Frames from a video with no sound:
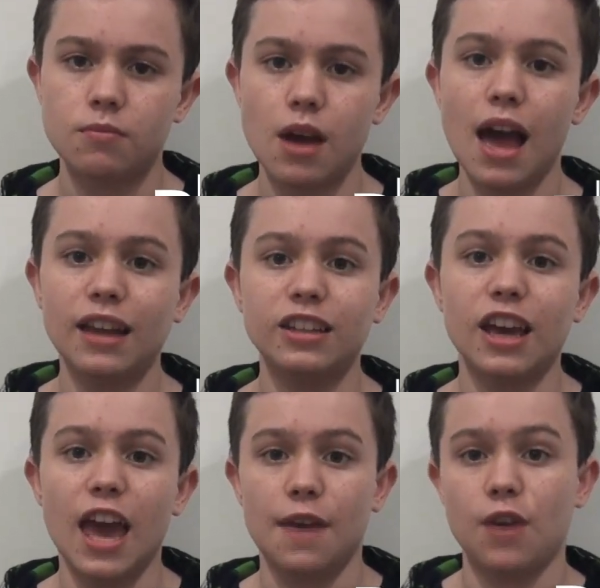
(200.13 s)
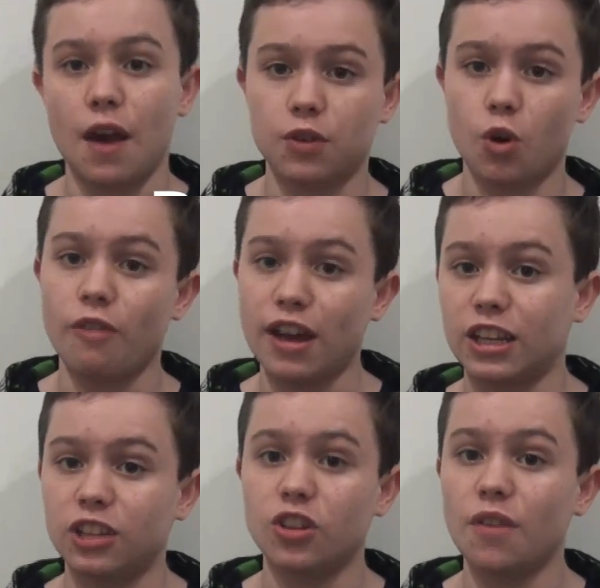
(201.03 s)
And if you haven't
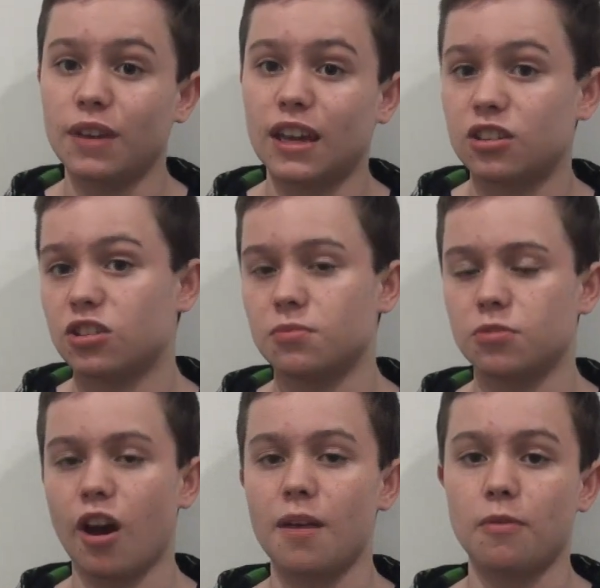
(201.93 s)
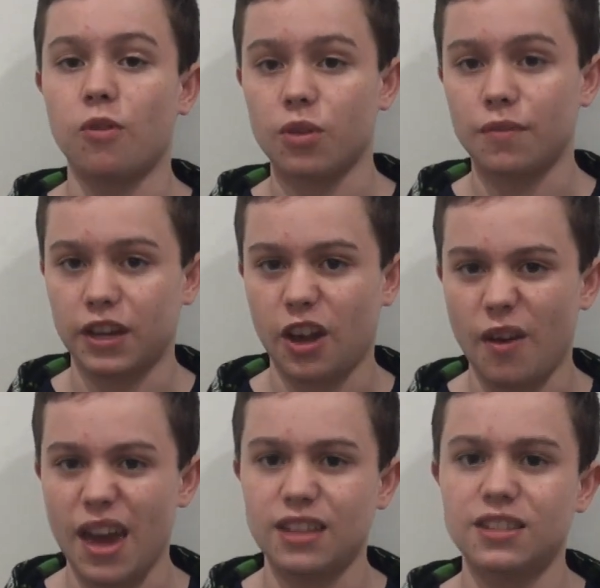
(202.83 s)
already, don't forget to subscribe before the video
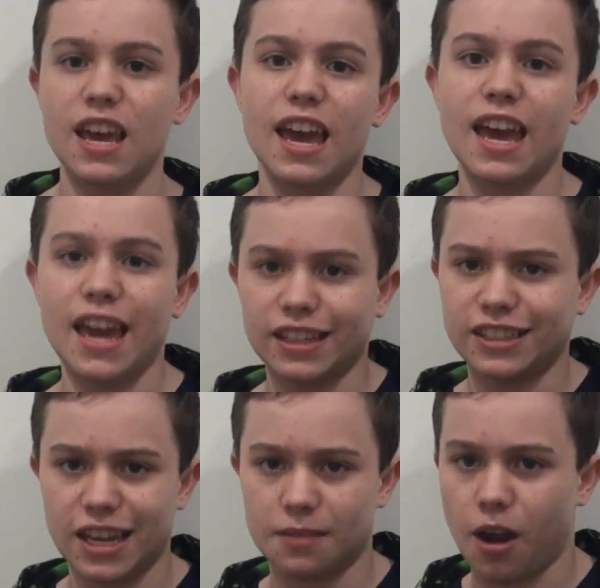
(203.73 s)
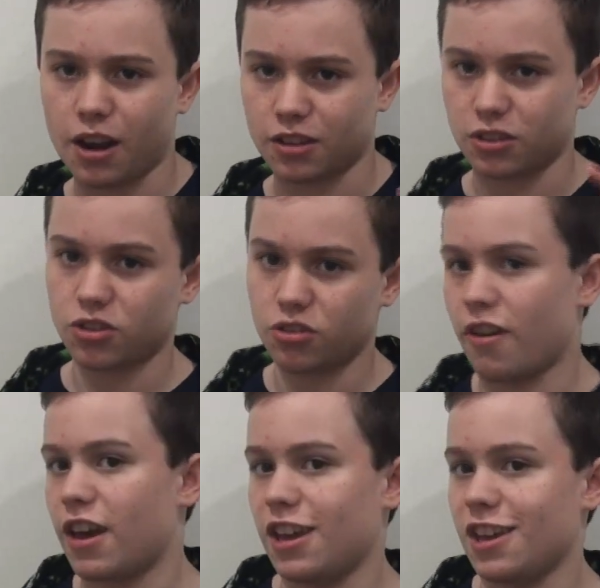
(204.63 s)
ends in T minus
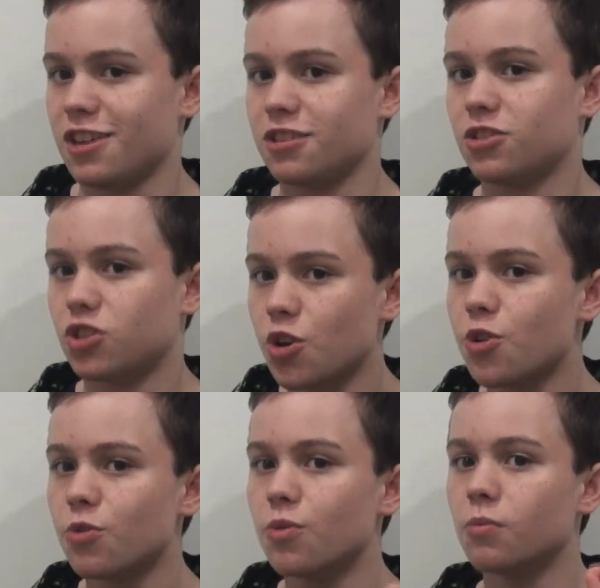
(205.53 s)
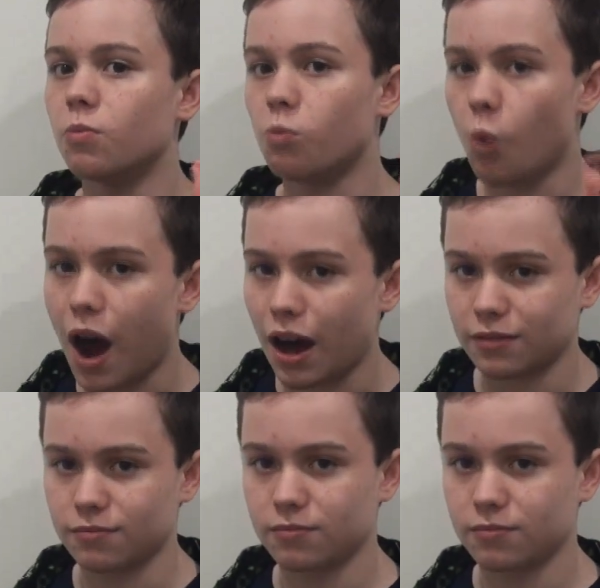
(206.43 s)
3, 2, 1.